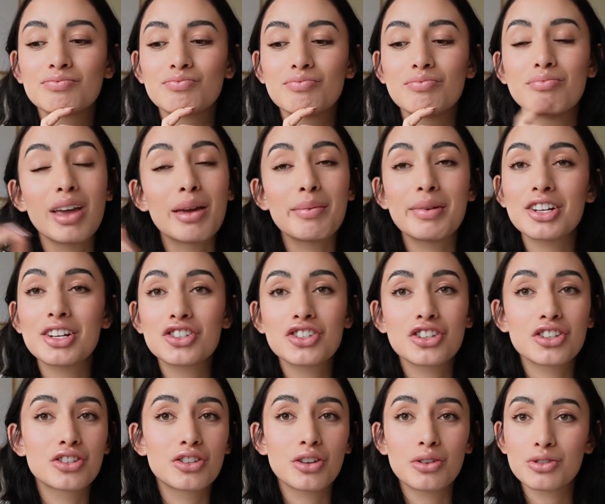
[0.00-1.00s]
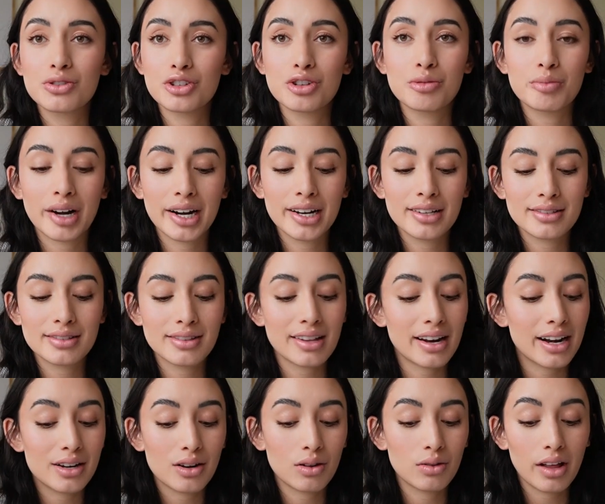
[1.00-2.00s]
Maybe it's just those 2 brands that
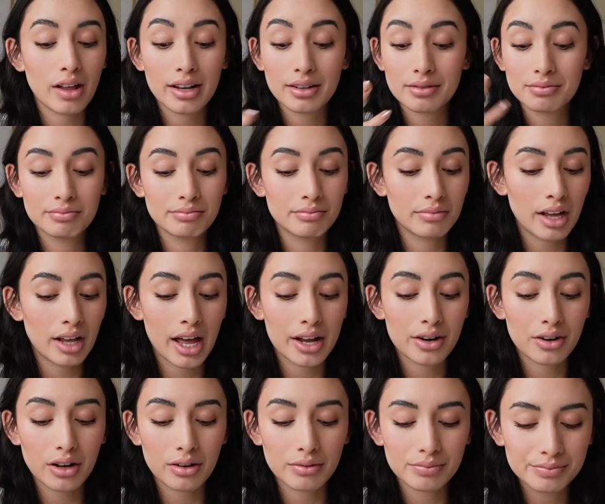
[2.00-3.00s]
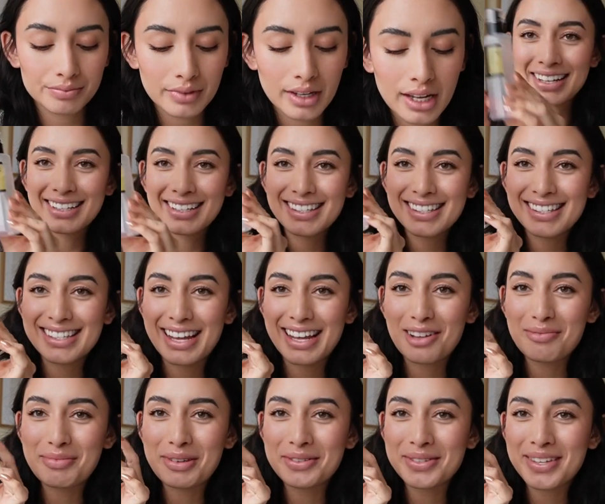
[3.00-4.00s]
I don't like. I don't know.
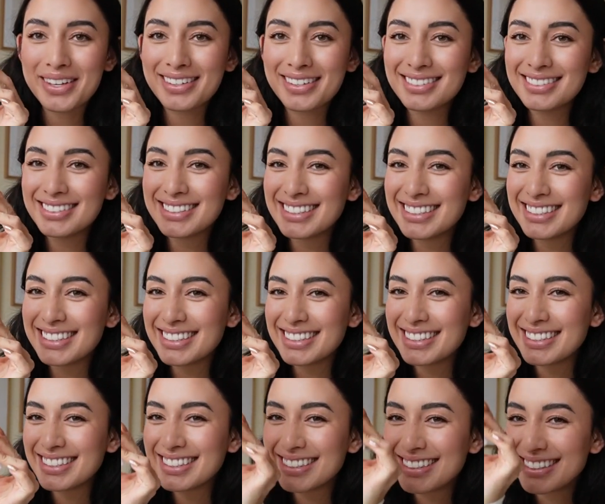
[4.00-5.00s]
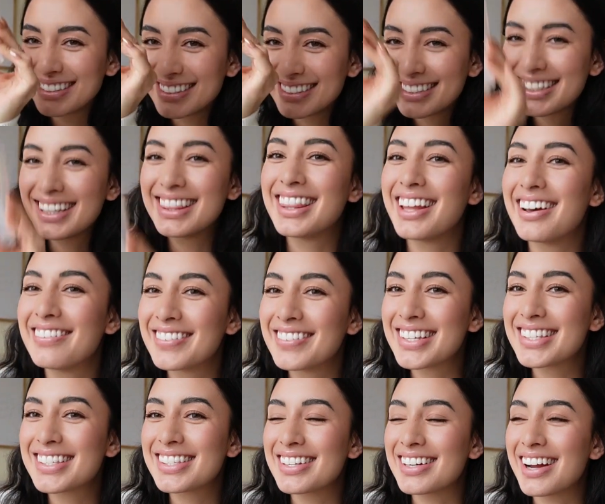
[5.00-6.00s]
Snail Mucin. Love
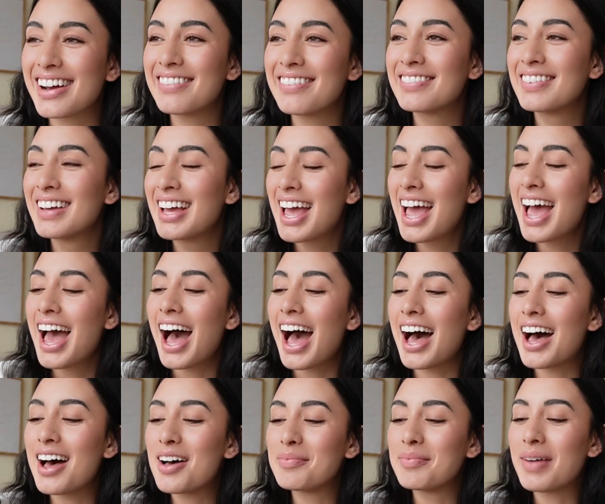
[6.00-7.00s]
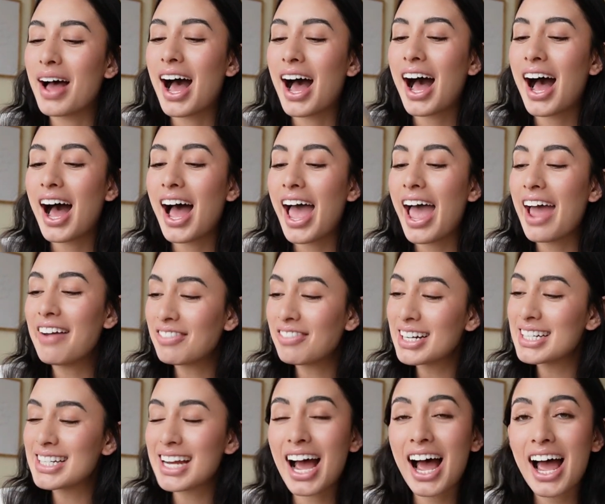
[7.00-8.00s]
this stuff.
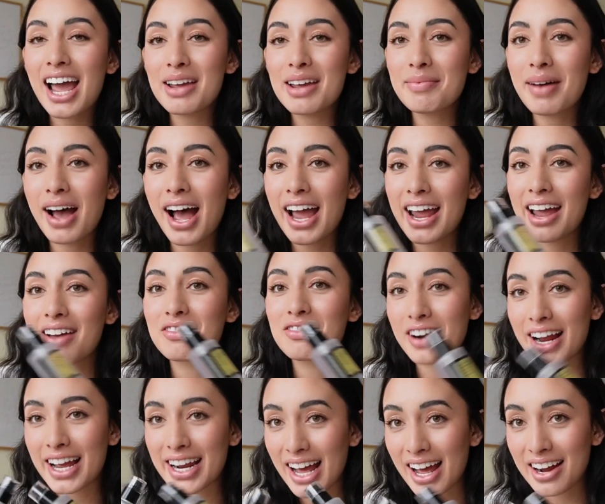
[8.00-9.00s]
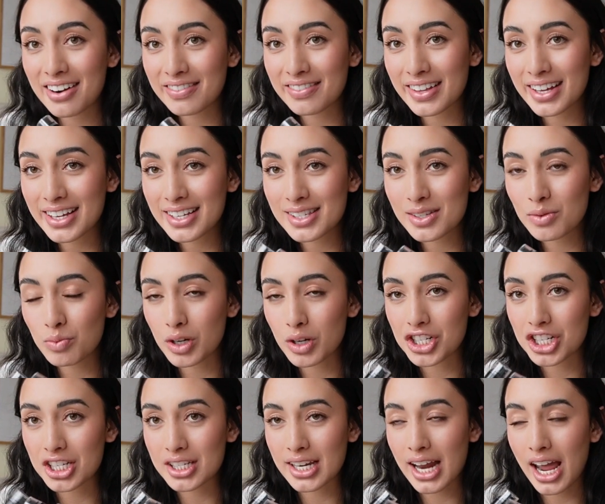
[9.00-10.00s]
Every time I have ran out of this,
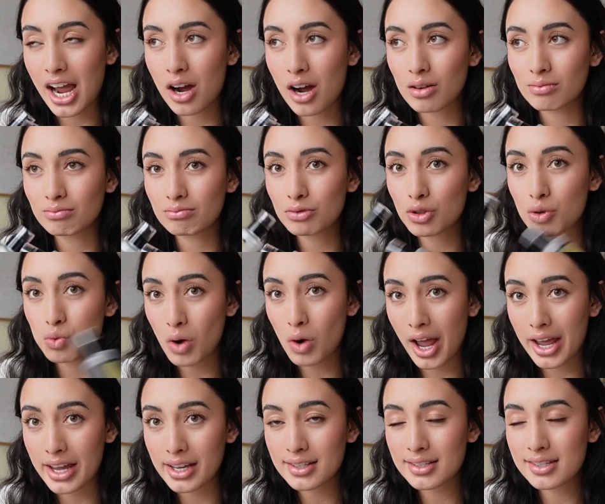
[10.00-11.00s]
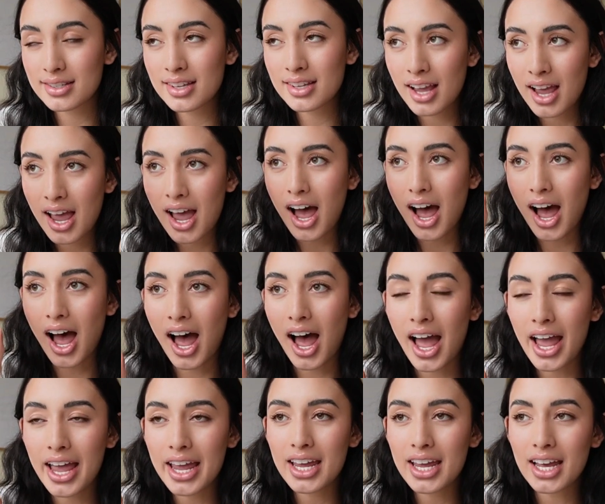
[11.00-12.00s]
which is now twice,
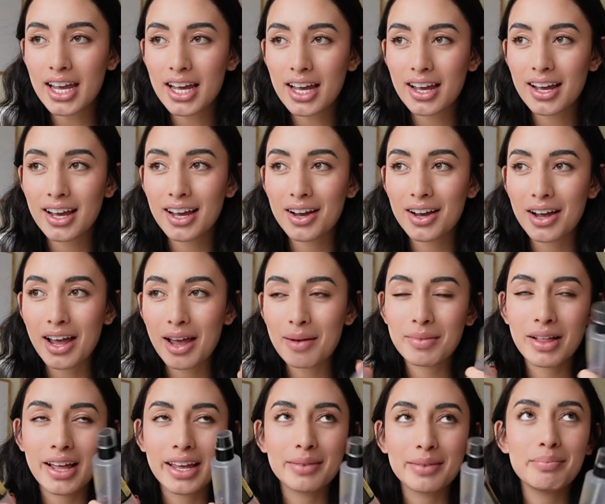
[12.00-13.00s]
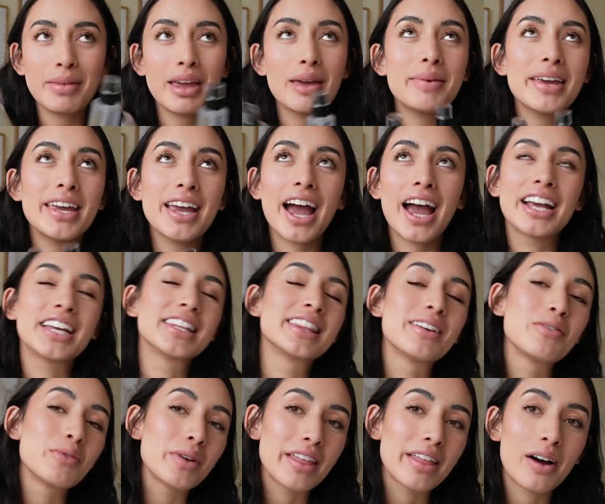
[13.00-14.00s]
I am like, maybe I can
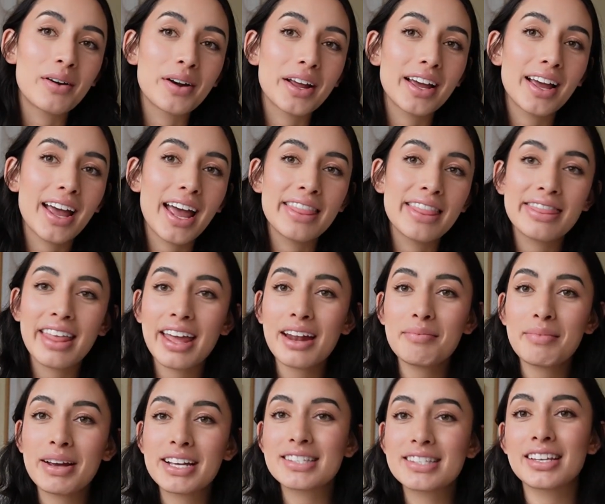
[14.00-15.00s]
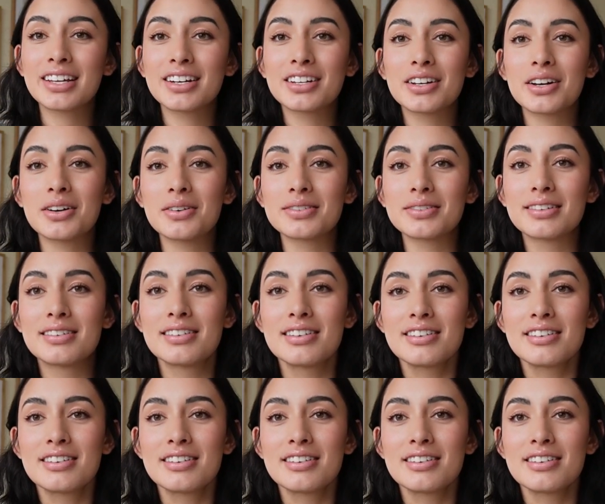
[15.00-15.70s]
live without it. And then my skin goes